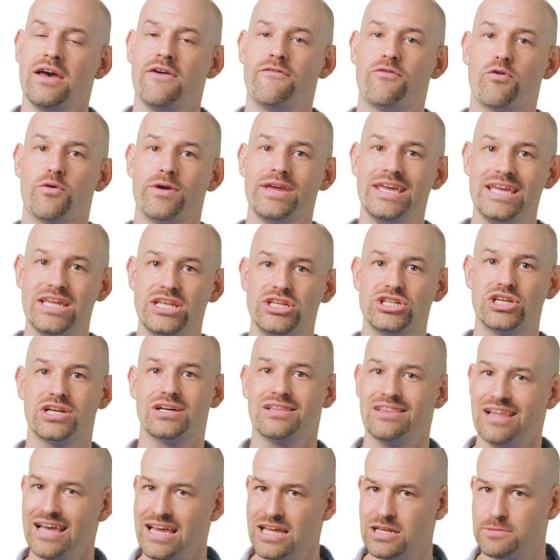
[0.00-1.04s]
for each
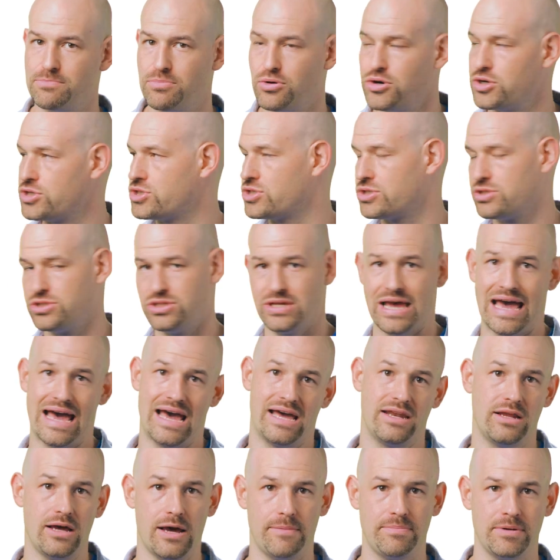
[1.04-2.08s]
client push to
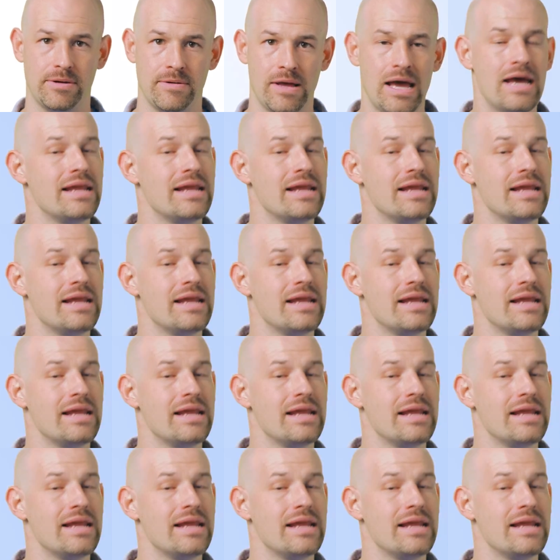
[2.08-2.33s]
add up.